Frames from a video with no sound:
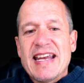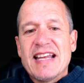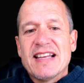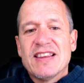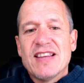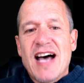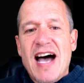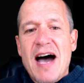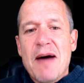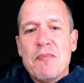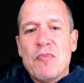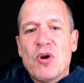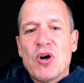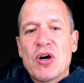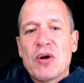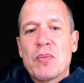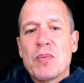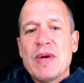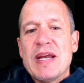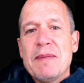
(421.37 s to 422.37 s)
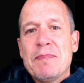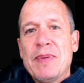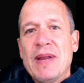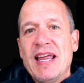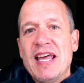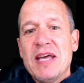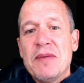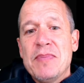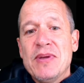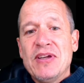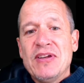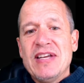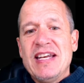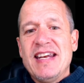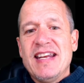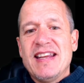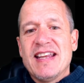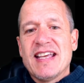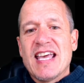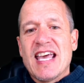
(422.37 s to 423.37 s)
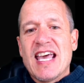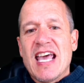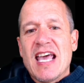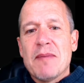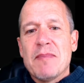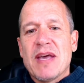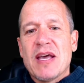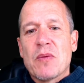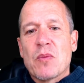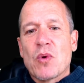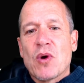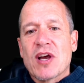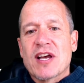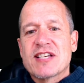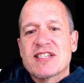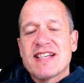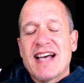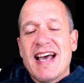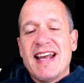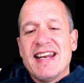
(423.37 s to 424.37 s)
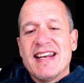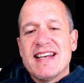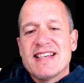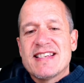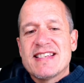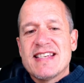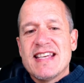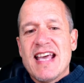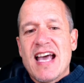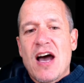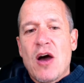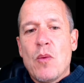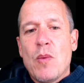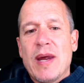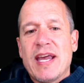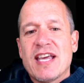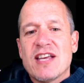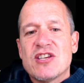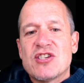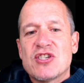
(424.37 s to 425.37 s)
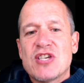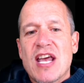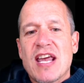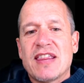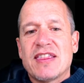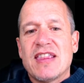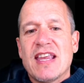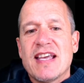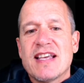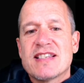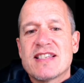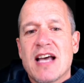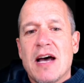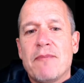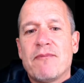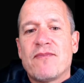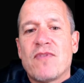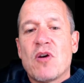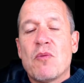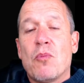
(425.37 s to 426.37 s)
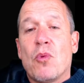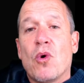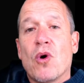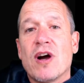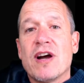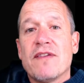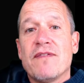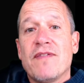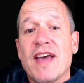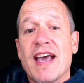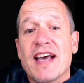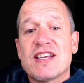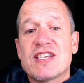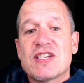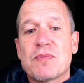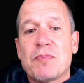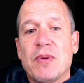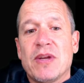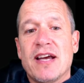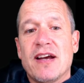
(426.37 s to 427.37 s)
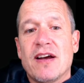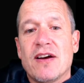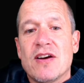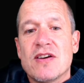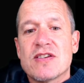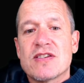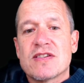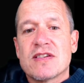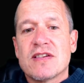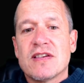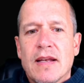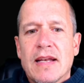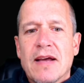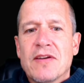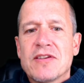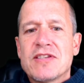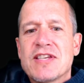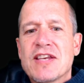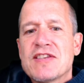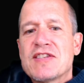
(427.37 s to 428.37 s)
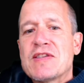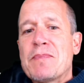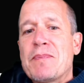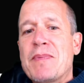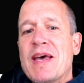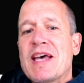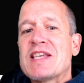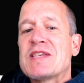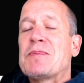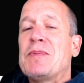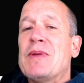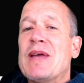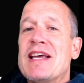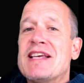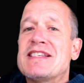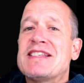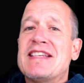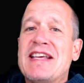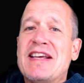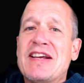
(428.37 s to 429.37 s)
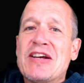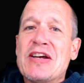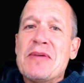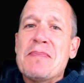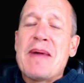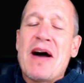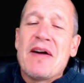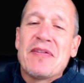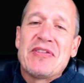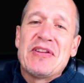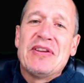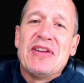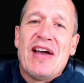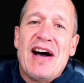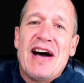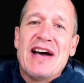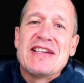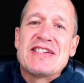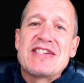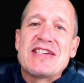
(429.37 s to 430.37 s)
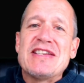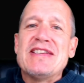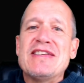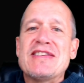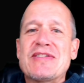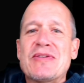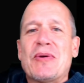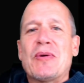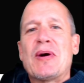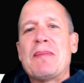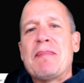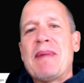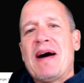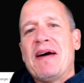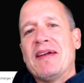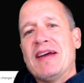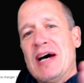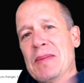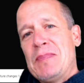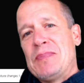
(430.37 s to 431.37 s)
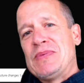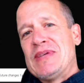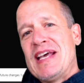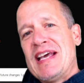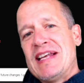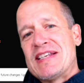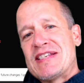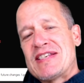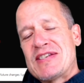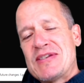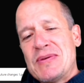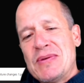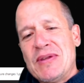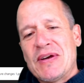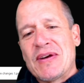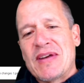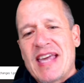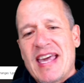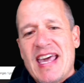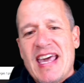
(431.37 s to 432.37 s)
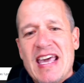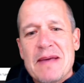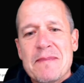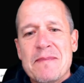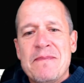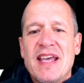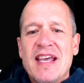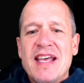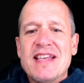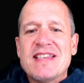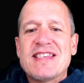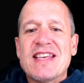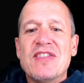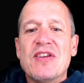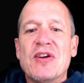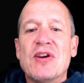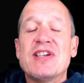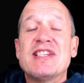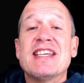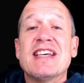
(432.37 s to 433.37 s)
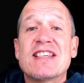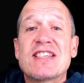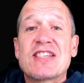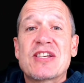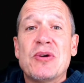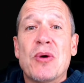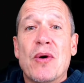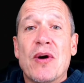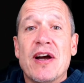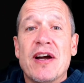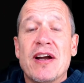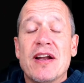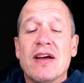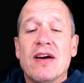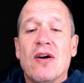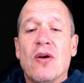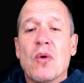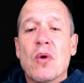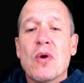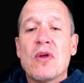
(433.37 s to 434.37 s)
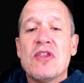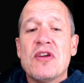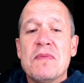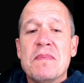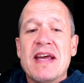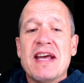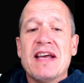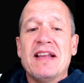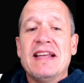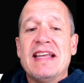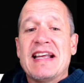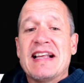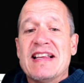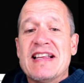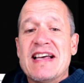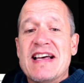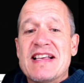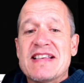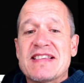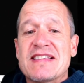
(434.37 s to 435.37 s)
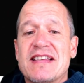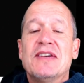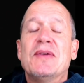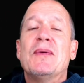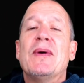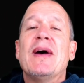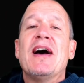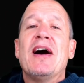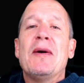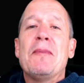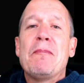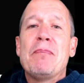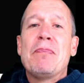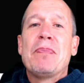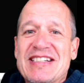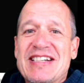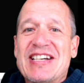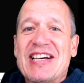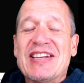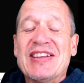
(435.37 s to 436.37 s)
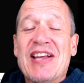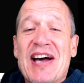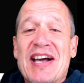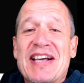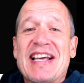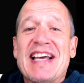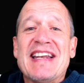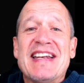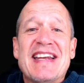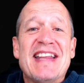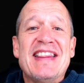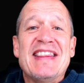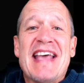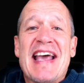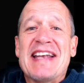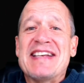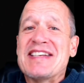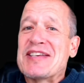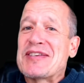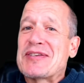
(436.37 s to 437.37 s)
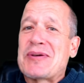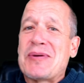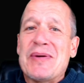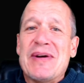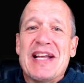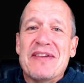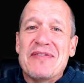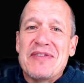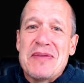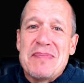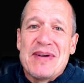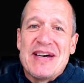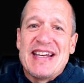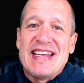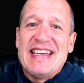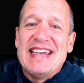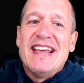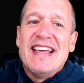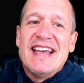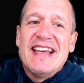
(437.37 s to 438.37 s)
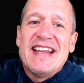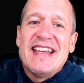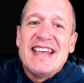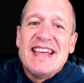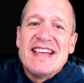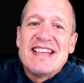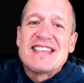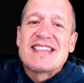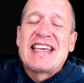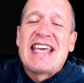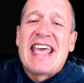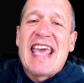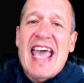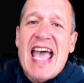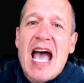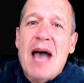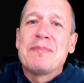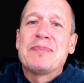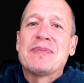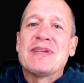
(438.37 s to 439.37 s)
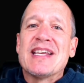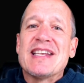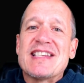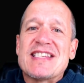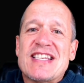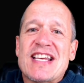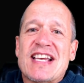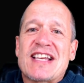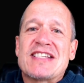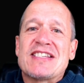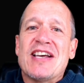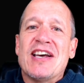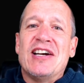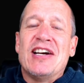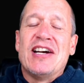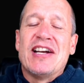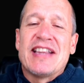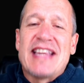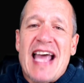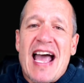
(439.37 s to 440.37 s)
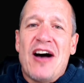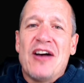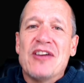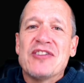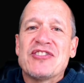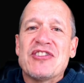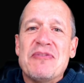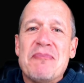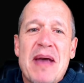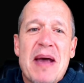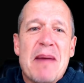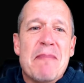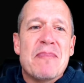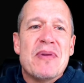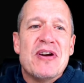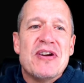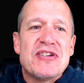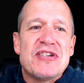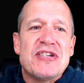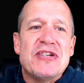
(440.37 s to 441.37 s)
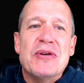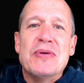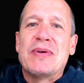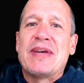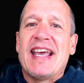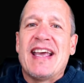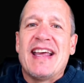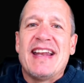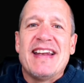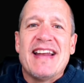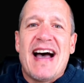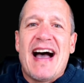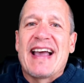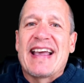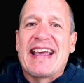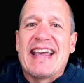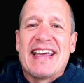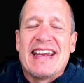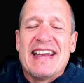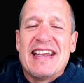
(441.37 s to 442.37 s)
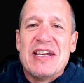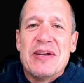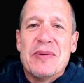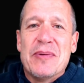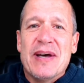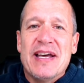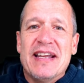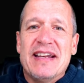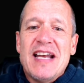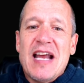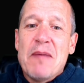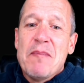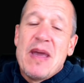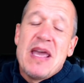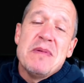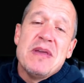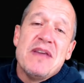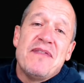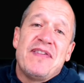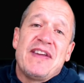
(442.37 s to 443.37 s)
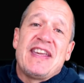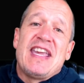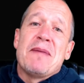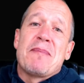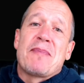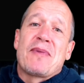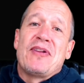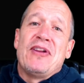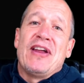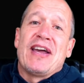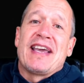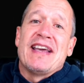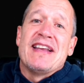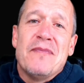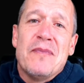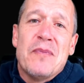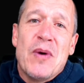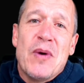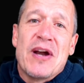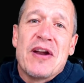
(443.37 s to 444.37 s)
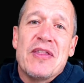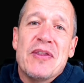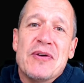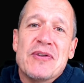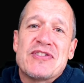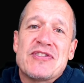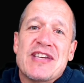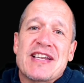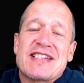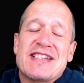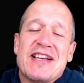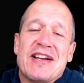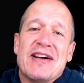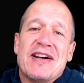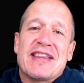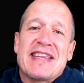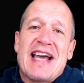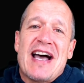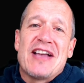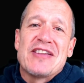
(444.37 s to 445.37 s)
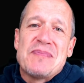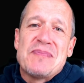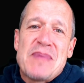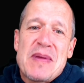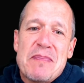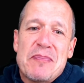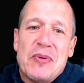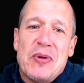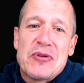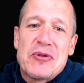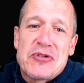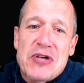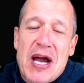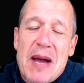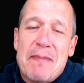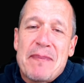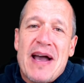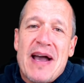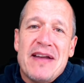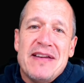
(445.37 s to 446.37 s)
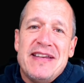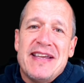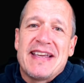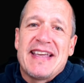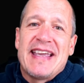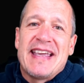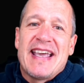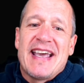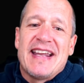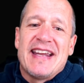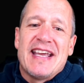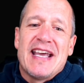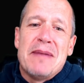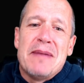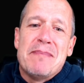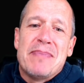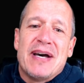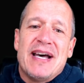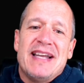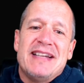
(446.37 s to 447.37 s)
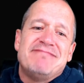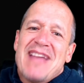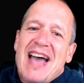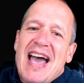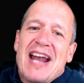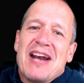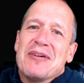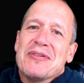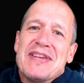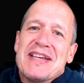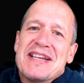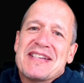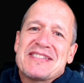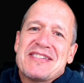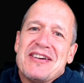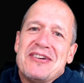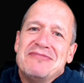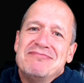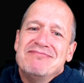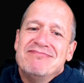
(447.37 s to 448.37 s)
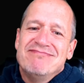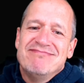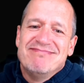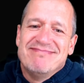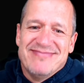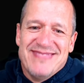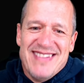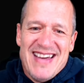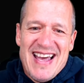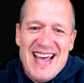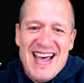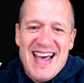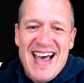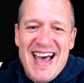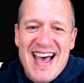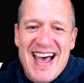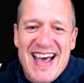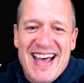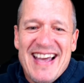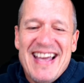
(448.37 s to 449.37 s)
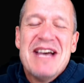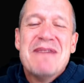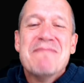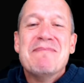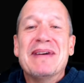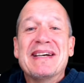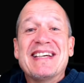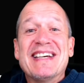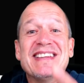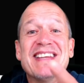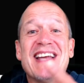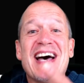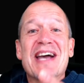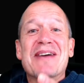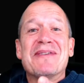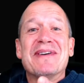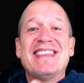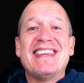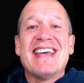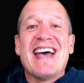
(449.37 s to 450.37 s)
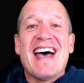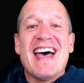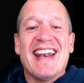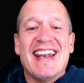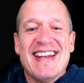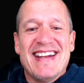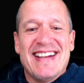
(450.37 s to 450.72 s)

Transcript: lot more replayability to the game, and we're excited to see how we can shake things up for more advanced players. Now it says the best place to hear about the launches or about updates to their game is in their Discord or their mailing list. Well, good luck getting in that Discord, everybody. It is capped at 600,000 members. You cannot get into it. Now, maybe if you keep clicking, one of those 600,000 people will drop out and you can get in, but I don't think so. But good luck with that.